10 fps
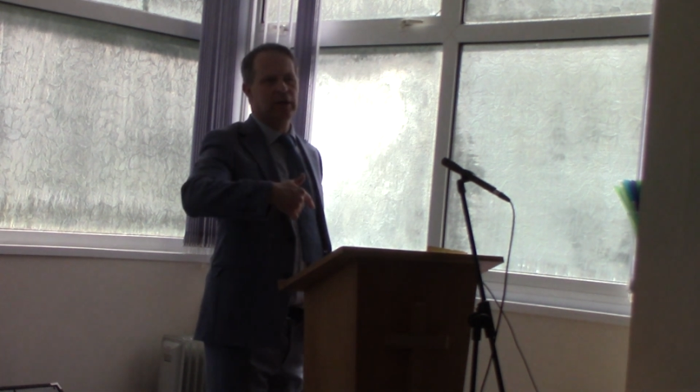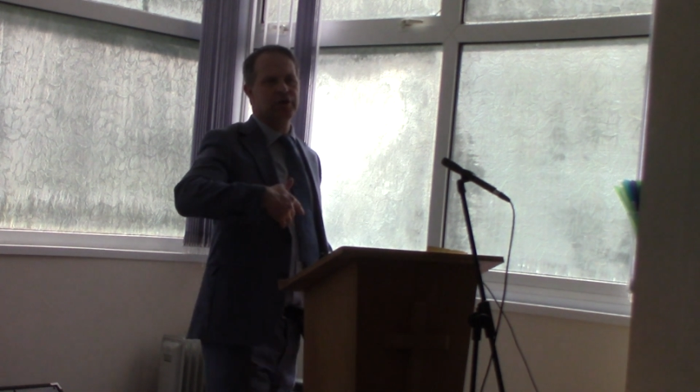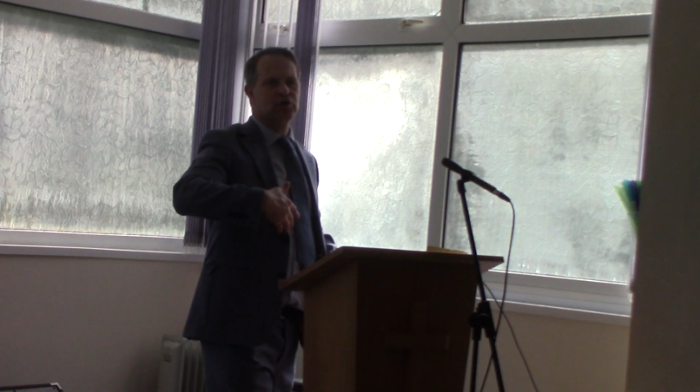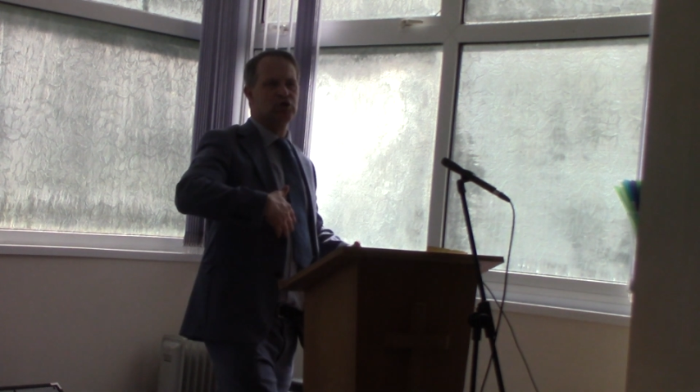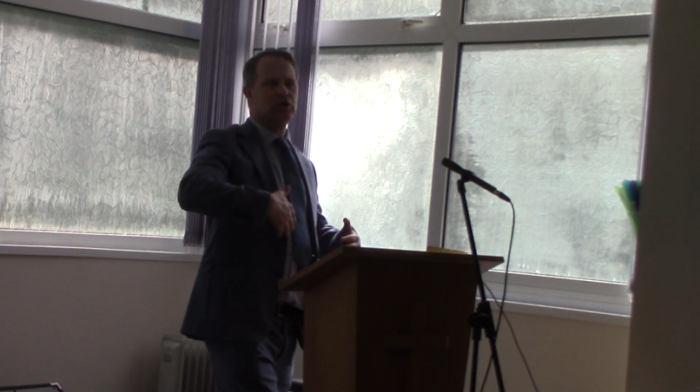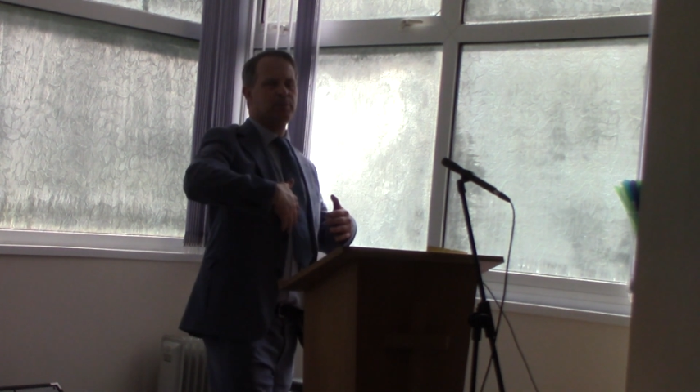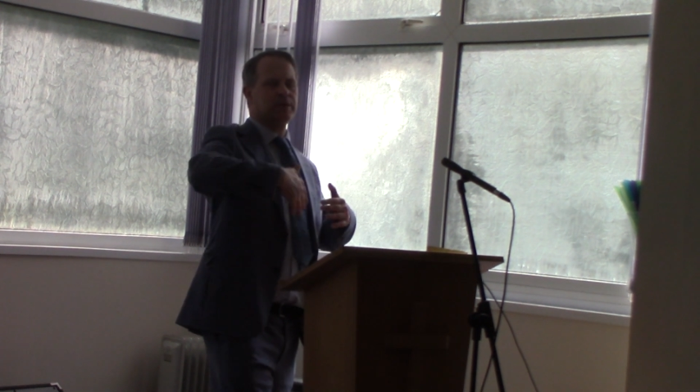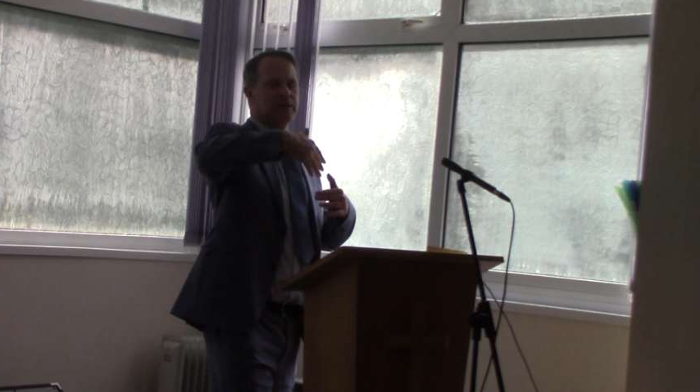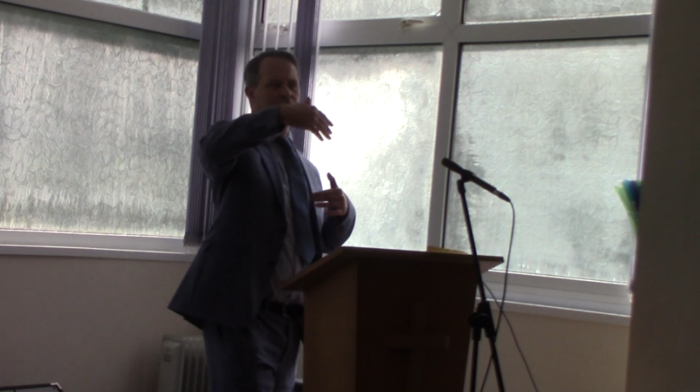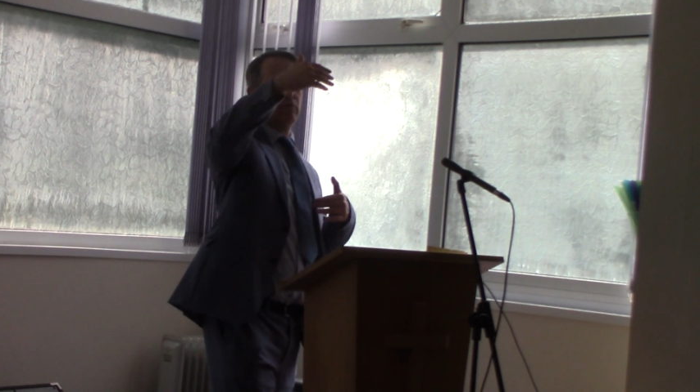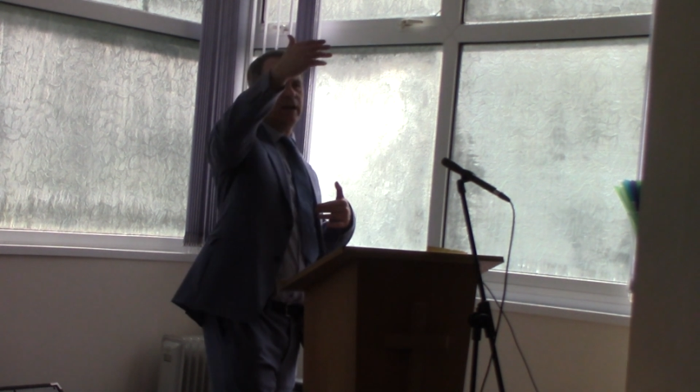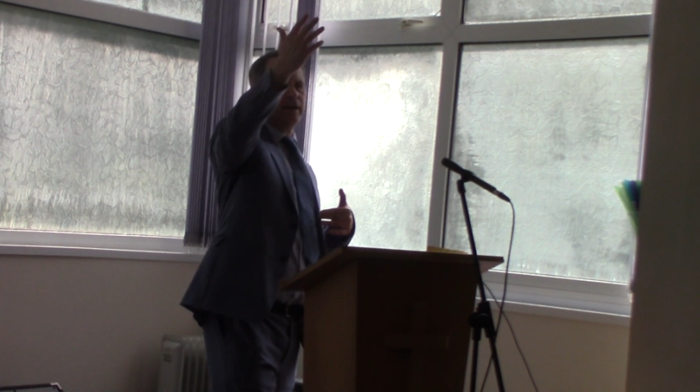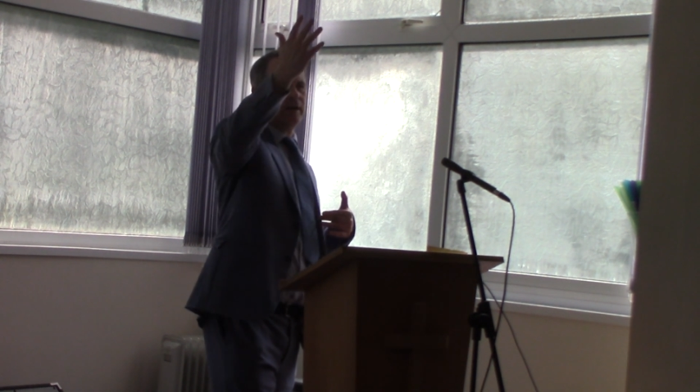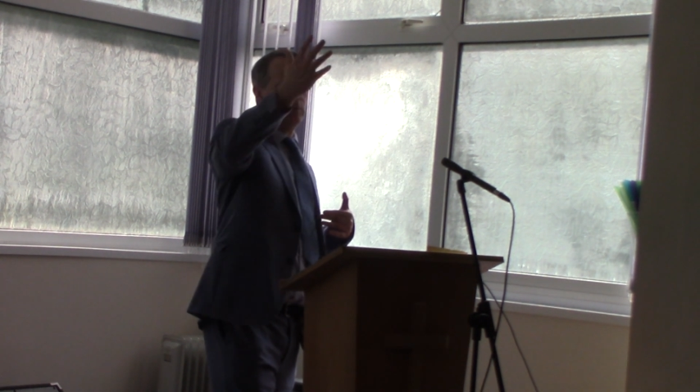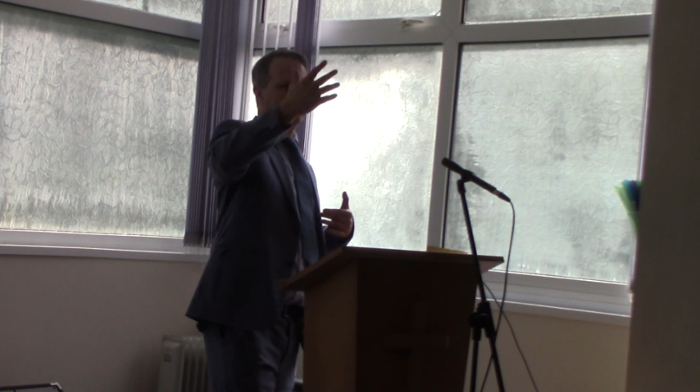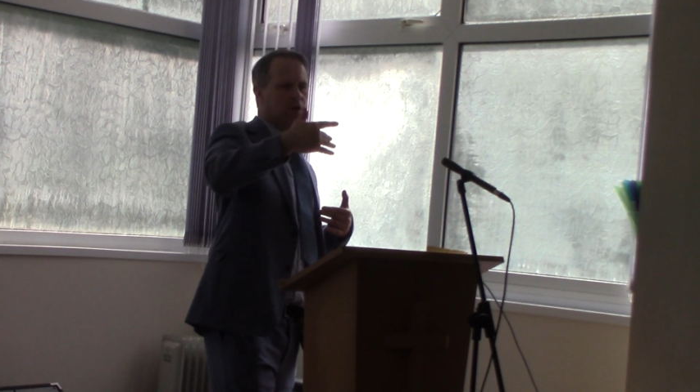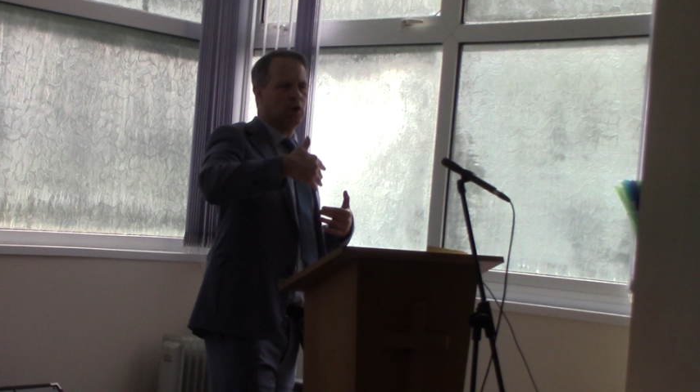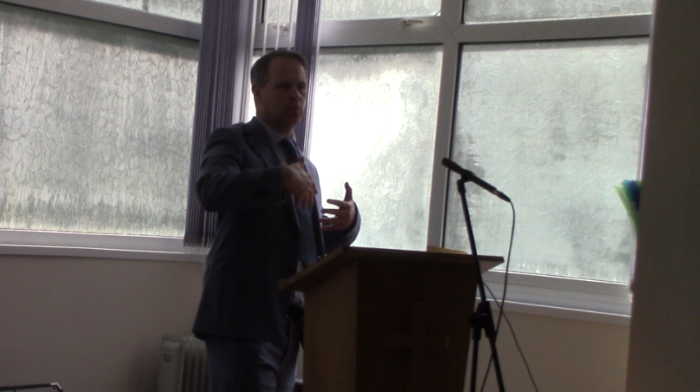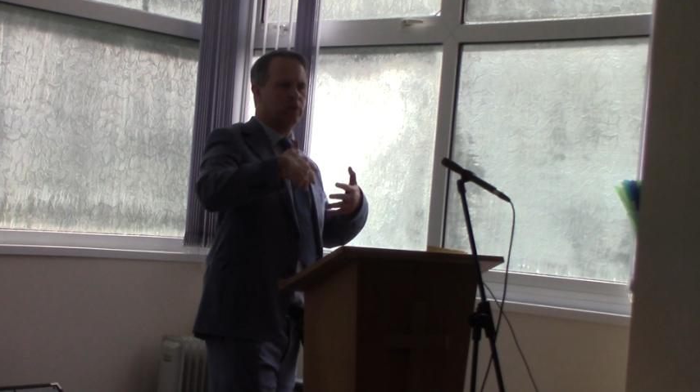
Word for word: relationship is directly with God.